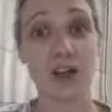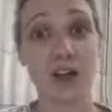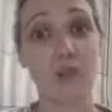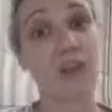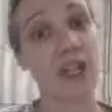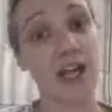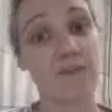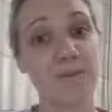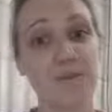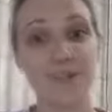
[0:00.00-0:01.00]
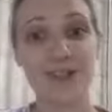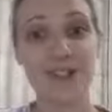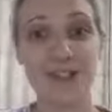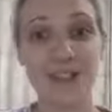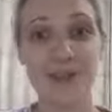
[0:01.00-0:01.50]
cope with that.
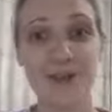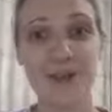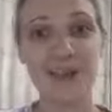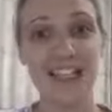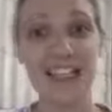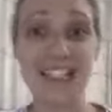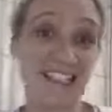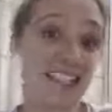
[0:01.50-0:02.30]
So it's